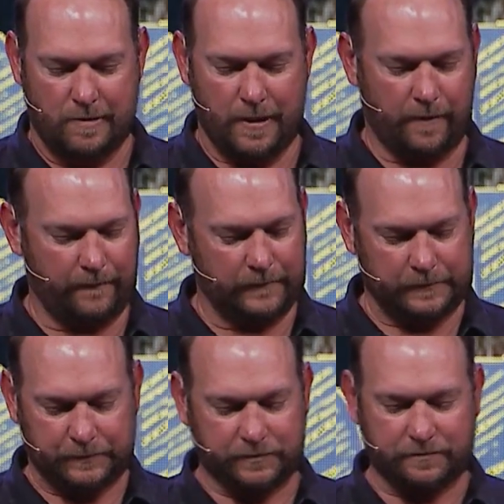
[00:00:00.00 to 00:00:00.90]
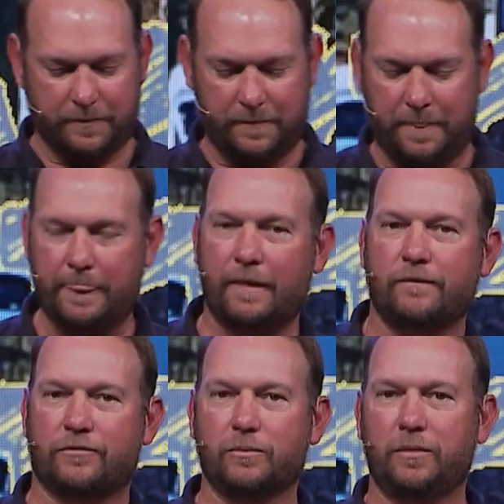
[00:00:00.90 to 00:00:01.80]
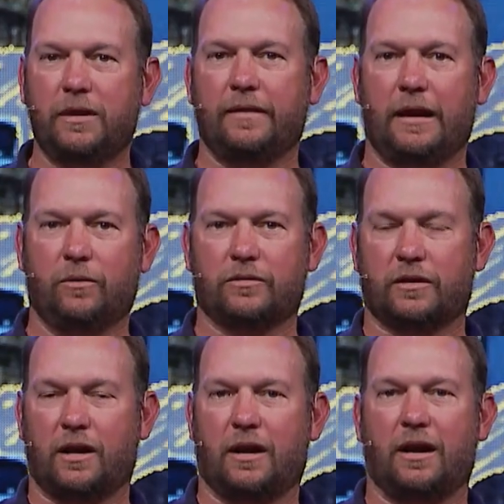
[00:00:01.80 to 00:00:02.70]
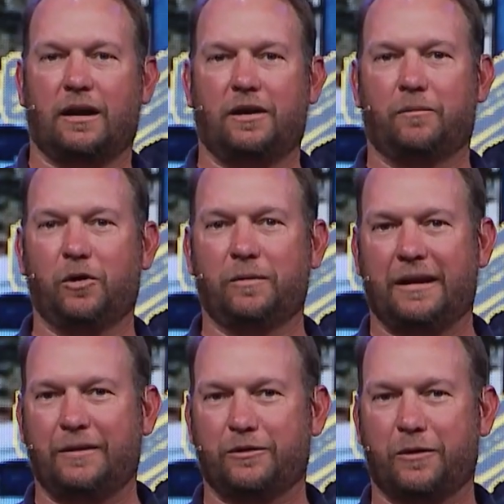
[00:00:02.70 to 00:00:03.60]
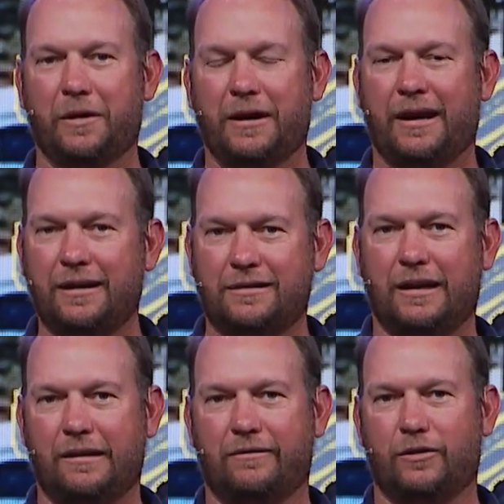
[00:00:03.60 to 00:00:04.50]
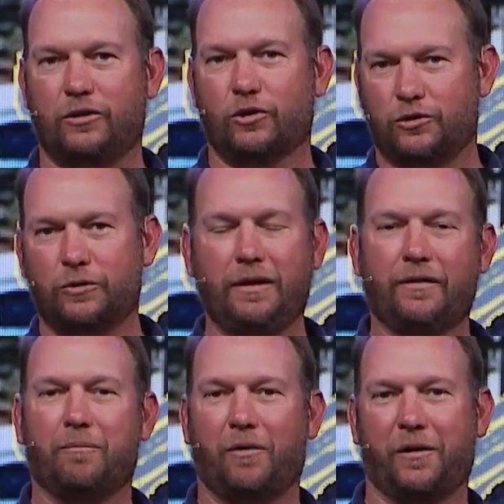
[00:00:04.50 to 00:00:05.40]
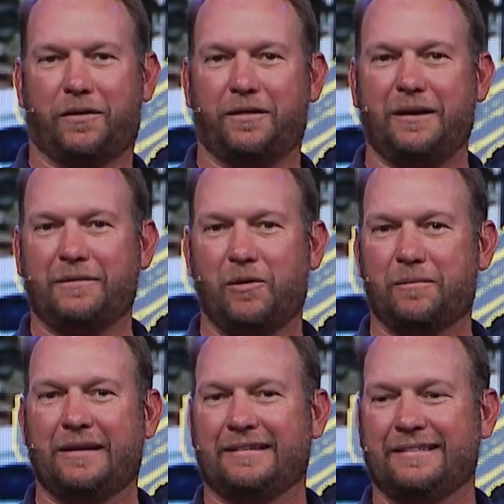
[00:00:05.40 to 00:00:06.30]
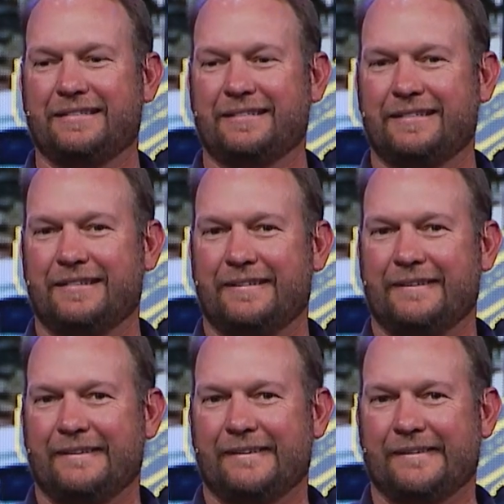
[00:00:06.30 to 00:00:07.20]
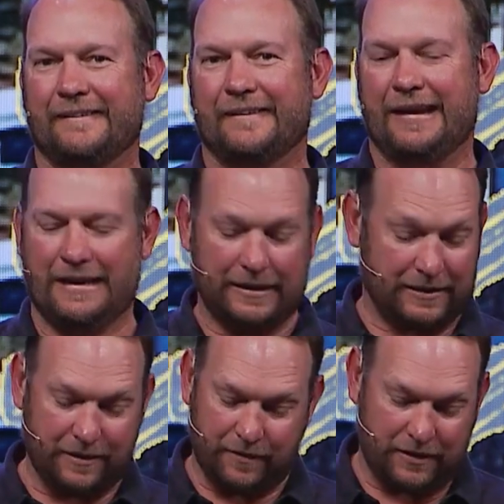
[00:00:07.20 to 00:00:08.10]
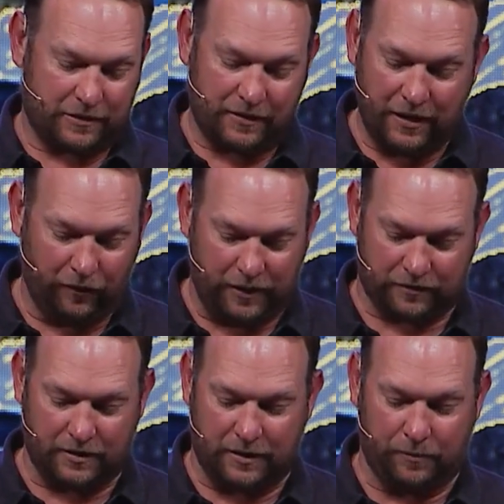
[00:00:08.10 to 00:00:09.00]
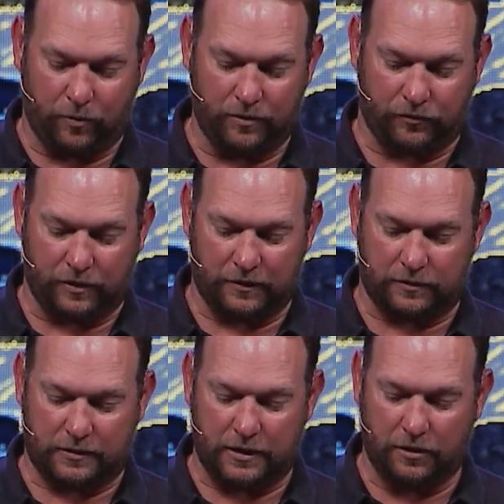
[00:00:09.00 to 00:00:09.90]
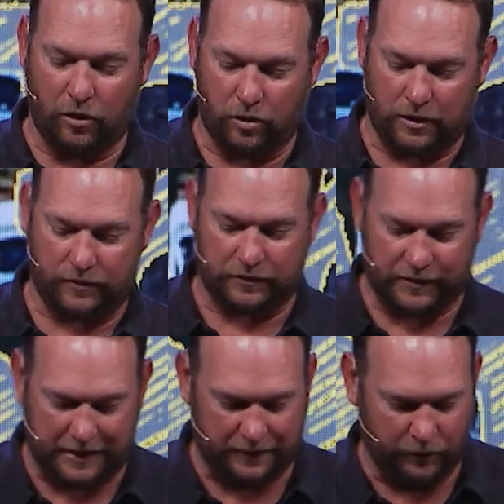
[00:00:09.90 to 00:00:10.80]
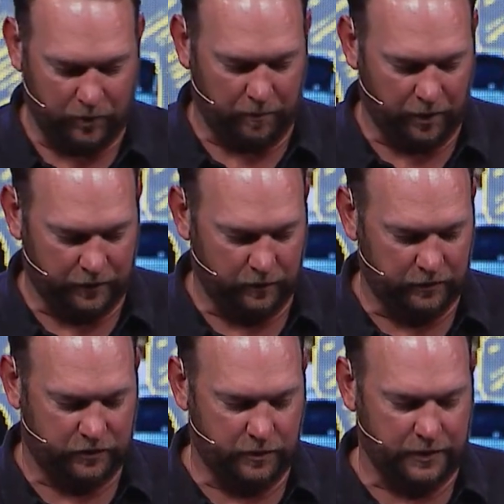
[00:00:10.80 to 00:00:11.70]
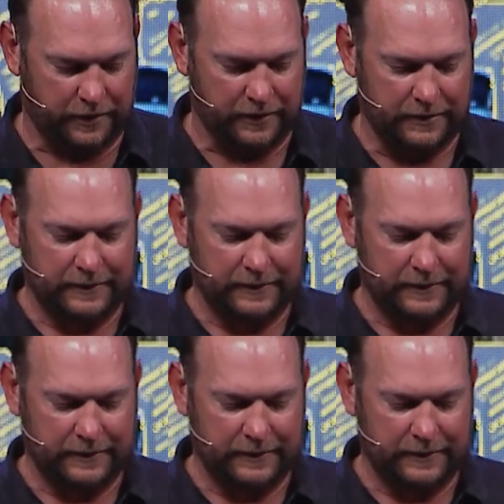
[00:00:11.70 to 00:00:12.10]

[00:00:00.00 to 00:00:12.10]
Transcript: Now, for me, that was an aha moment. It was a, hey, Dave, you're doing the Martha thing moment. And I think it's interesting and important for us to take note of exactly what Martha was doing.